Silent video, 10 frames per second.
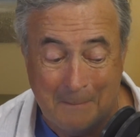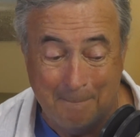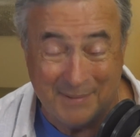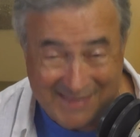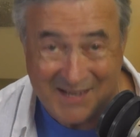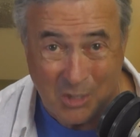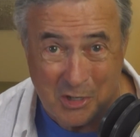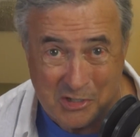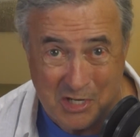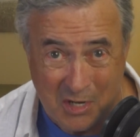But that
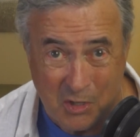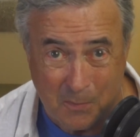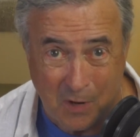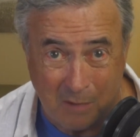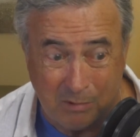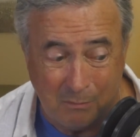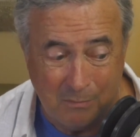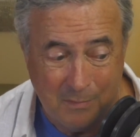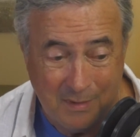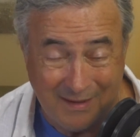caused another problem.
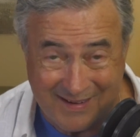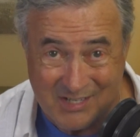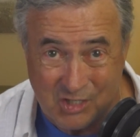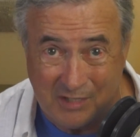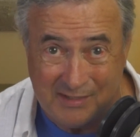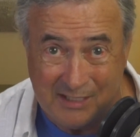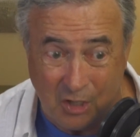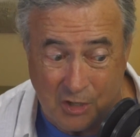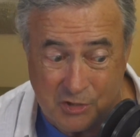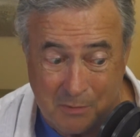I suddenly
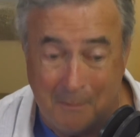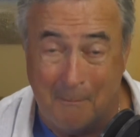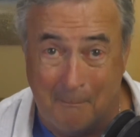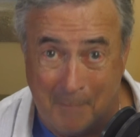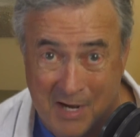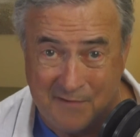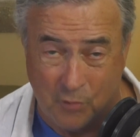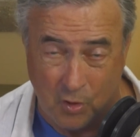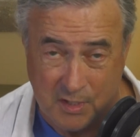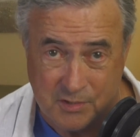lost my
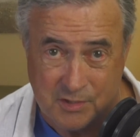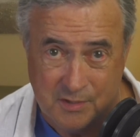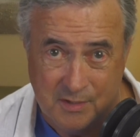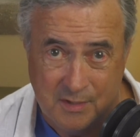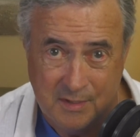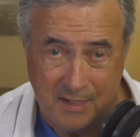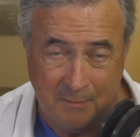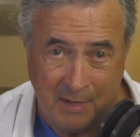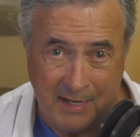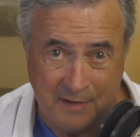voice in
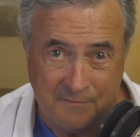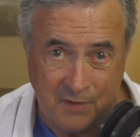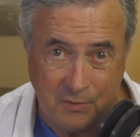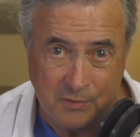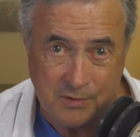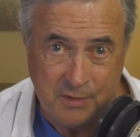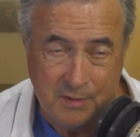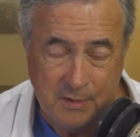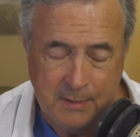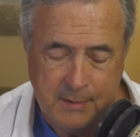my headphones.
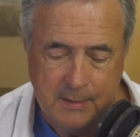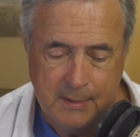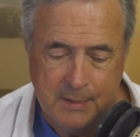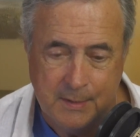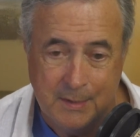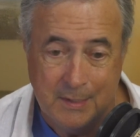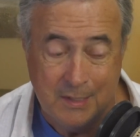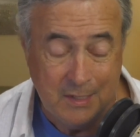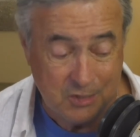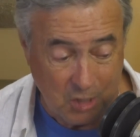
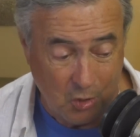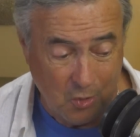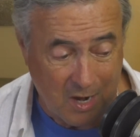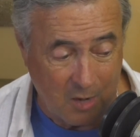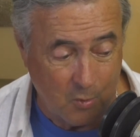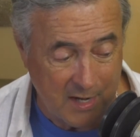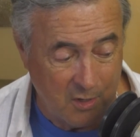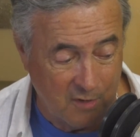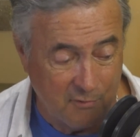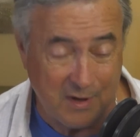So I went
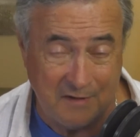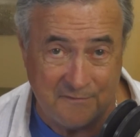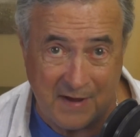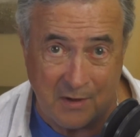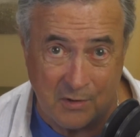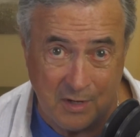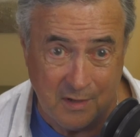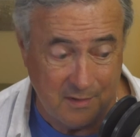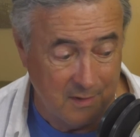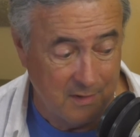over and found
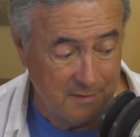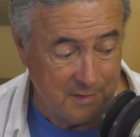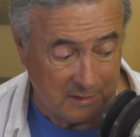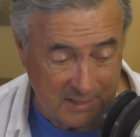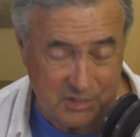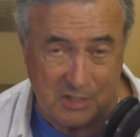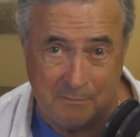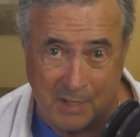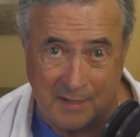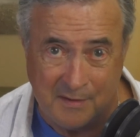the listen
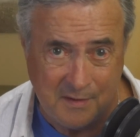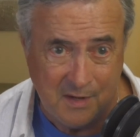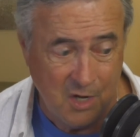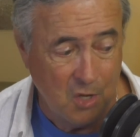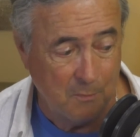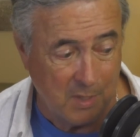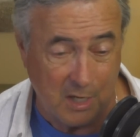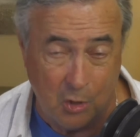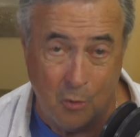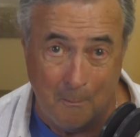button
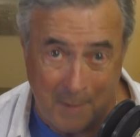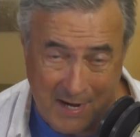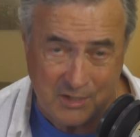below my